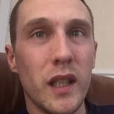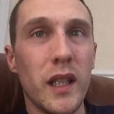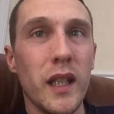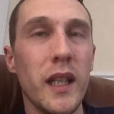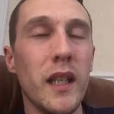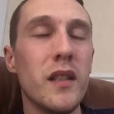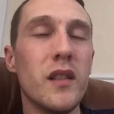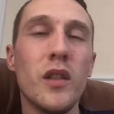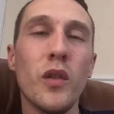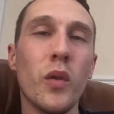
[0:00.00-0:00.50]

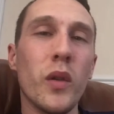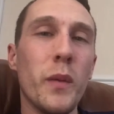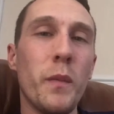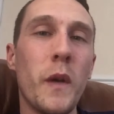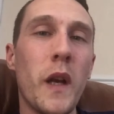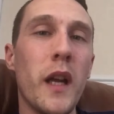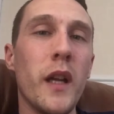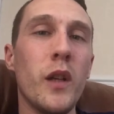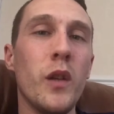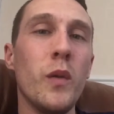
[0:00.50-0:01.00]
He's the only
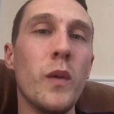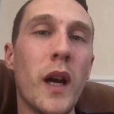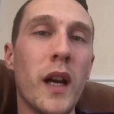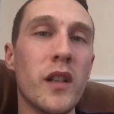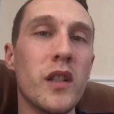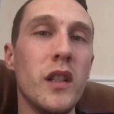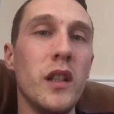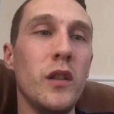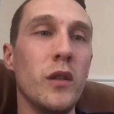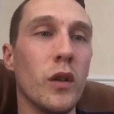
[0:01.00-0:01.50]
player who
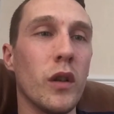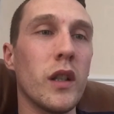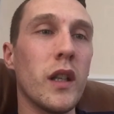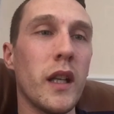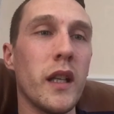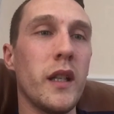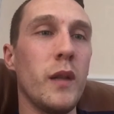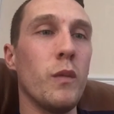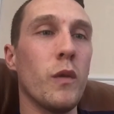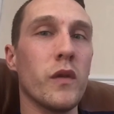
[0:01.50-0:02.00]
actually looked
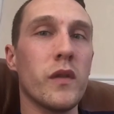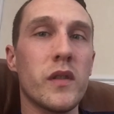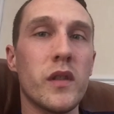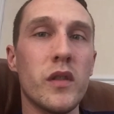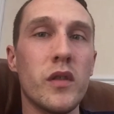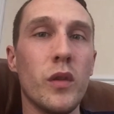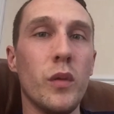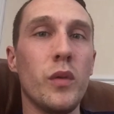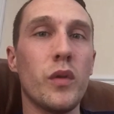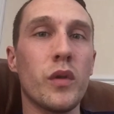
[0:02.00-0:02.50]
like he wanted to
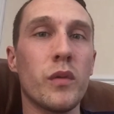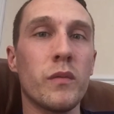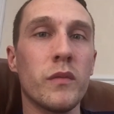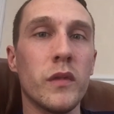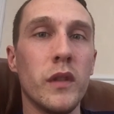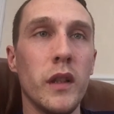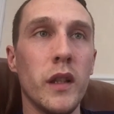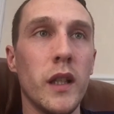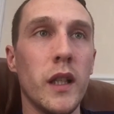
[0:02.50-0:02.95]
do something.